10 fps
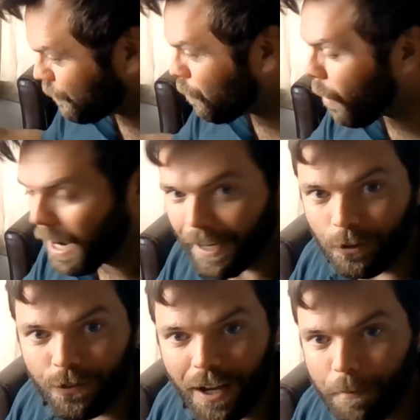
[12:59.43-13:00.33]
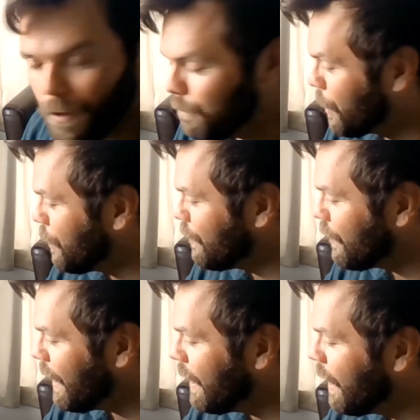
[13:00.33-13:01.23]
this wild type of bird
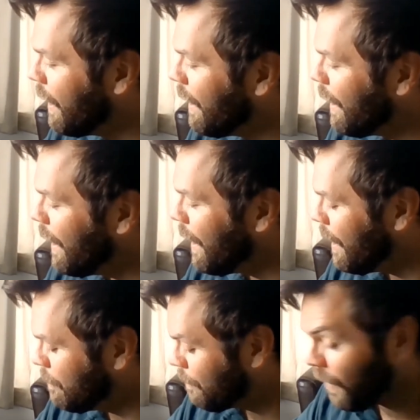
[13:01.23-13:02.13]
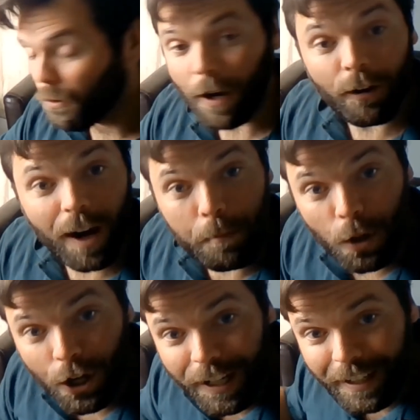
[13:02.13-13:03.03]
seed, where I
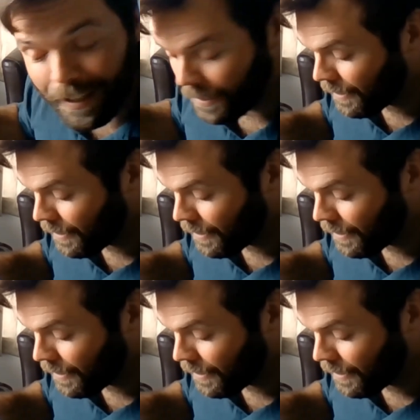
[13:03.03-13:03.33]
put it.